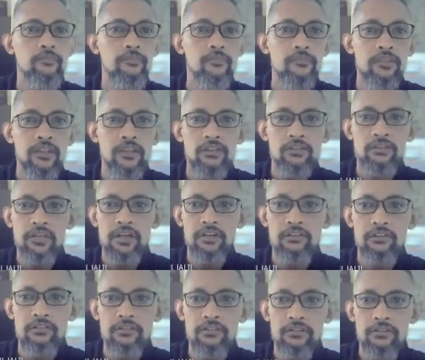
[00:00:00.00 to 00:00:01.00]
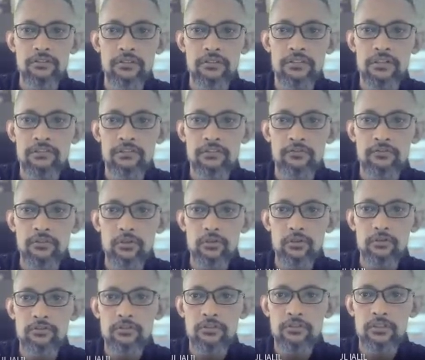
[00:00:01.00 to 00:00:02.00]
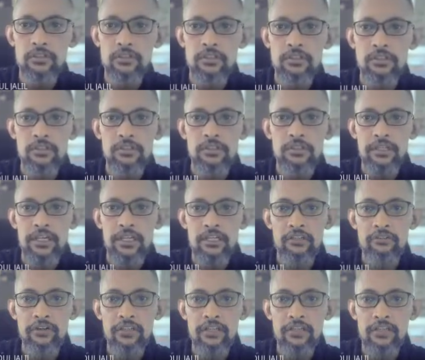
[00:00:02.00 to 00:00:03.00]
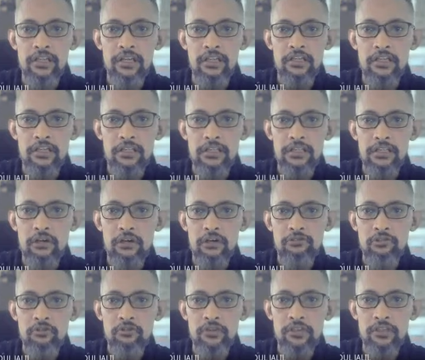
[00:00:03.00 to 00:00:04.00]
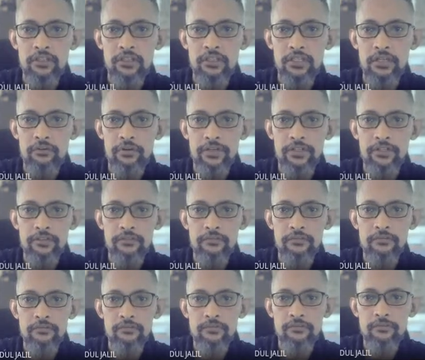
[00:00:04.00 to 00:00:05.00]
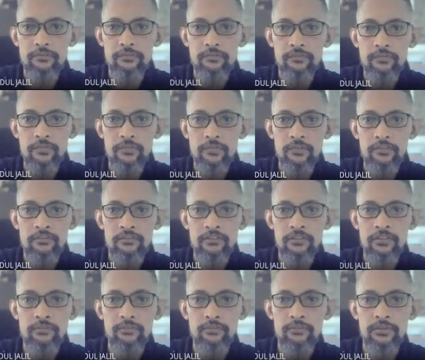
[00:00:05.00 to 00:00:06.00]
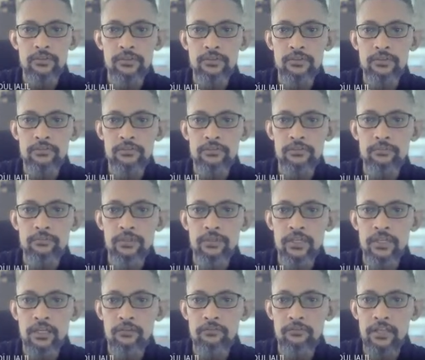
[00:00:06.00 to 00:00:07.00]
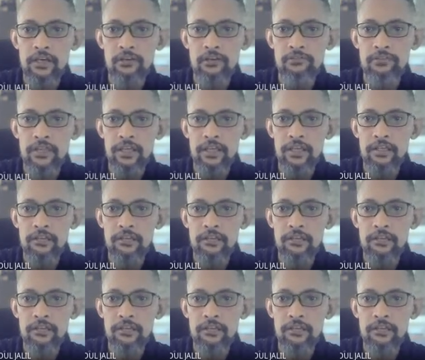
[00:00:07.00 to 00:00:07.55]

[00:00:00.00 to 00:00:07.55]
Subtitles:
They just adjust the flow. Put another clouds over here there, right? Simply kind of clouds there.